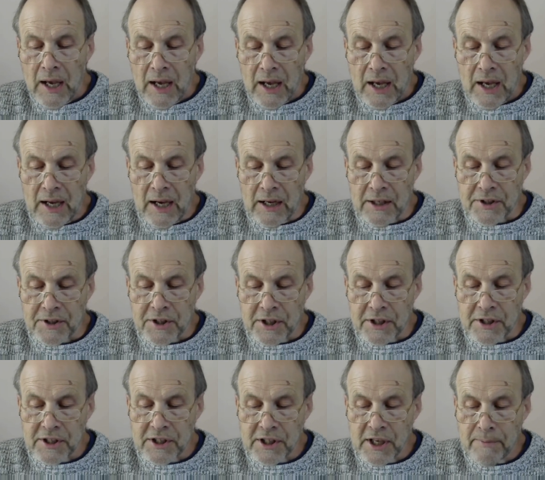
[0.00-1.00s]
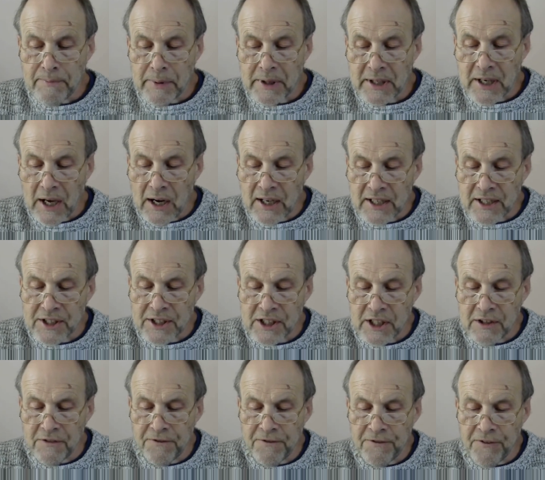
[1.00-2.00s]
He answered and said, "But I see
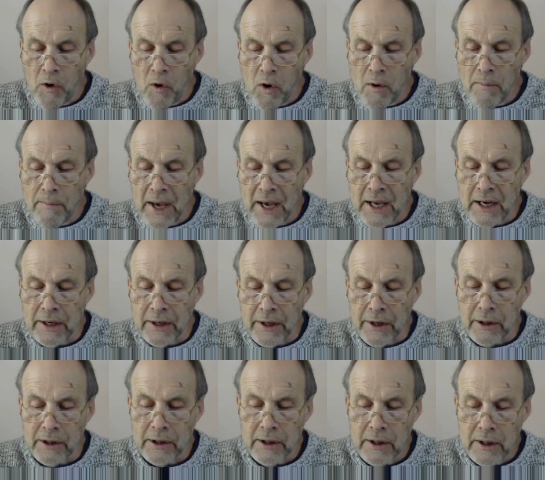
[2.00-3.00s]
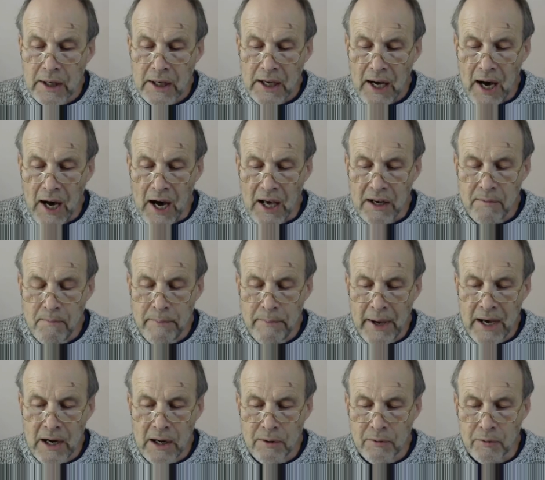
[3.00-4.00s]
four men,
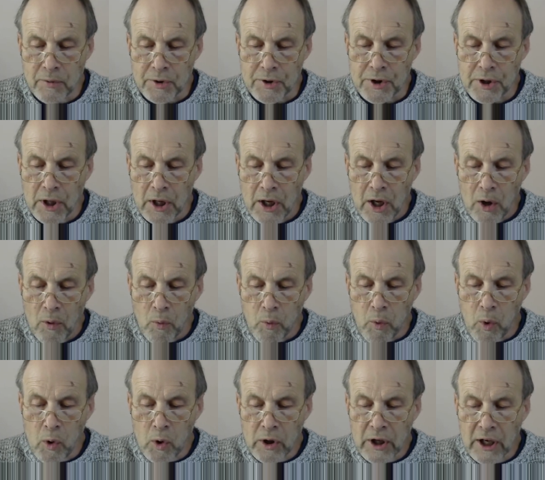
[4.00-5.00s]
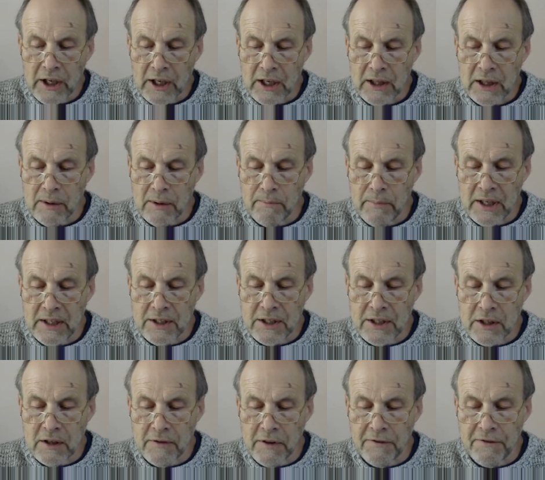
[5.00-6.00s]
unbound, walking in the
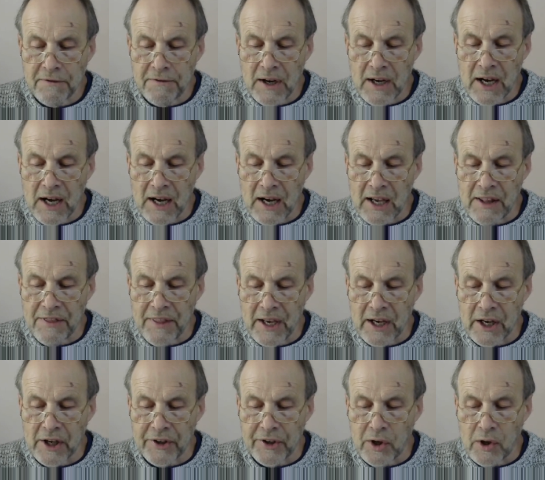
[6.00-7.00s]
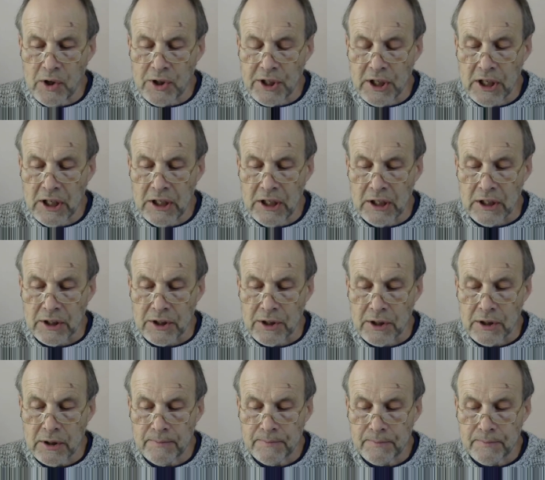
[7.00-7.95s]
midst of the fire, and they are not hurt.